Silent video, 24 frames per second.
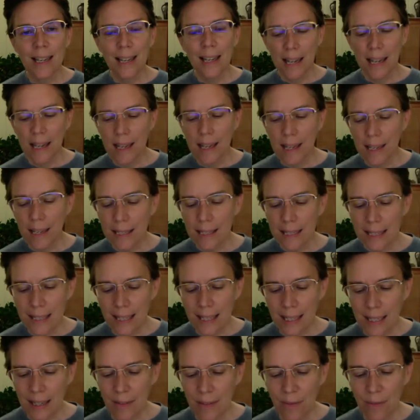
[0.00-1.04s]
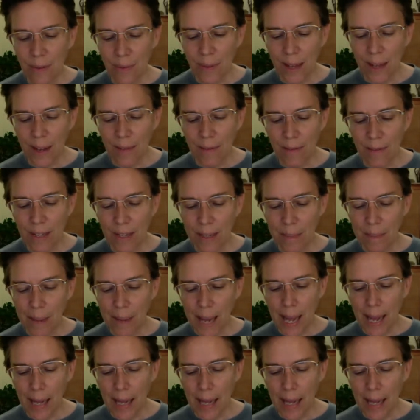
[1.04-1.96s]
is needed from that feedback.